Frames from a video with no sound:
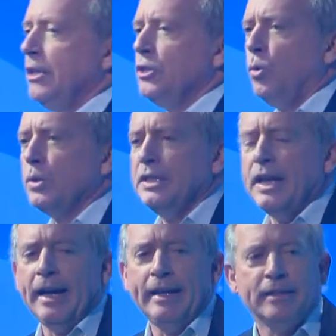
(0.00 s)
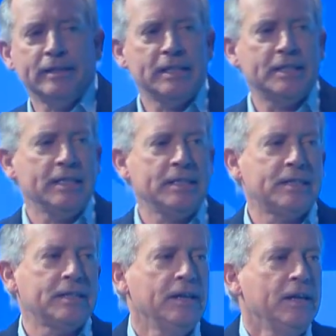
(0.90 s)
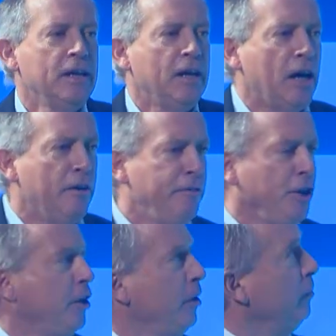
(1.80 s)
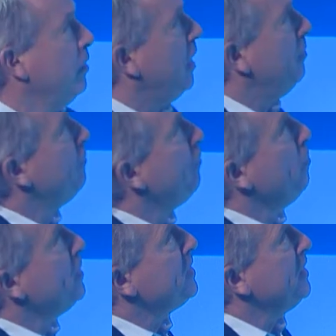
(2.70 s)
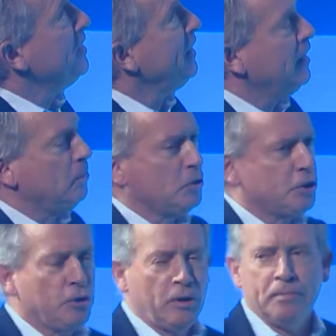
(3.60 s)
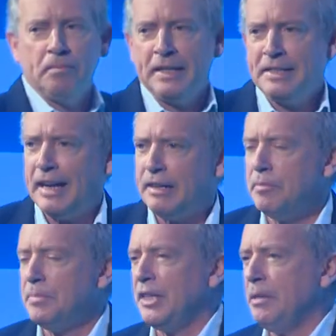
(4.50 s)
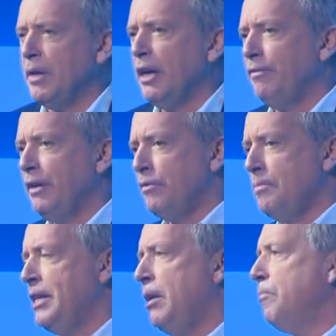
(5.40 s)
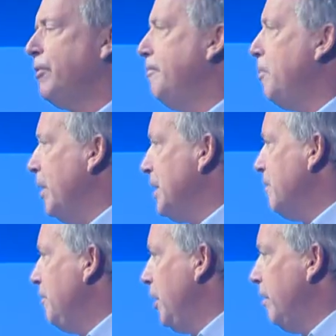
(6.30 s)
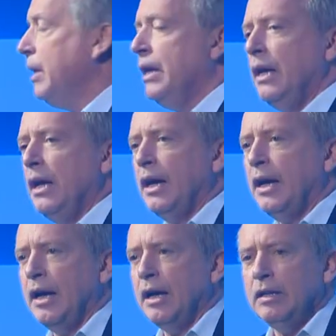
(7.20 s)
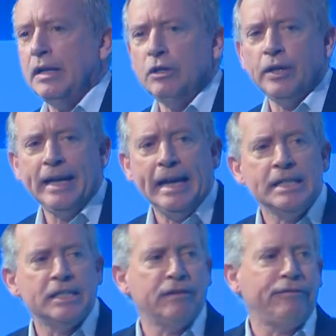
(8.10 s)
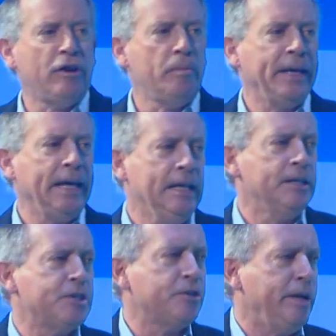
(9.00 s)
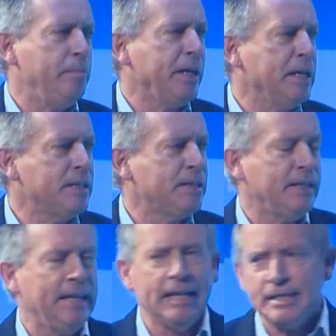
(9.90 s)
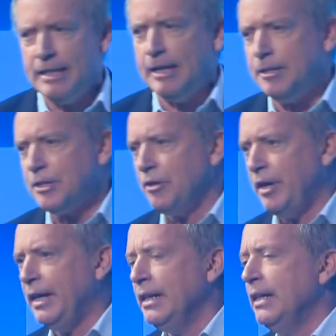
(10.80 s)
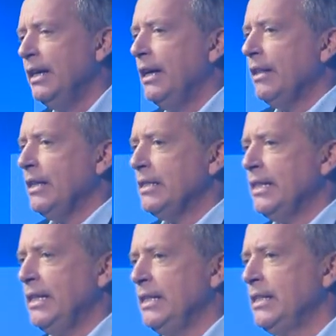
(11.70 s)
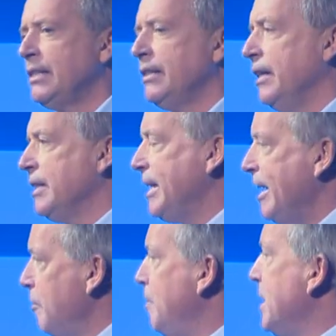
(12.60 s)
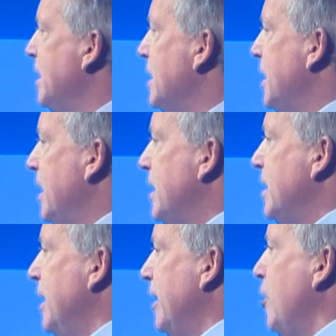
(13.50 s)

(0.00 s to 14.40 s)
talk today that this is a view from the city. I'm not sure exactly from the city, but hopefully from a number of points of view, looking into the farming industry, because it is an industry. This is a set of businesses in a